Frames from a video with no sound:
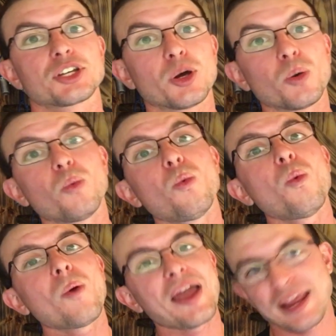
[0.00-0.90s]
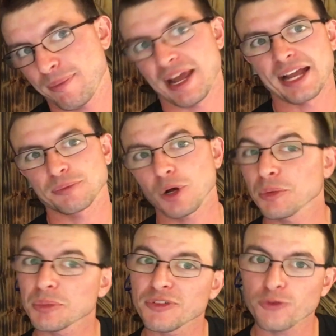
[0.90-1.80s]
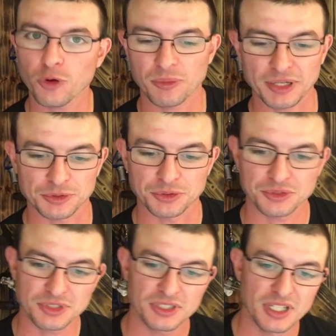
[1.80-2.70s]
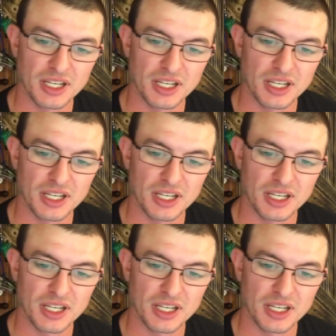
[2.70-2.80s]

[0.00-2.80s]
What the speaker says: Go way back, probably before my roots.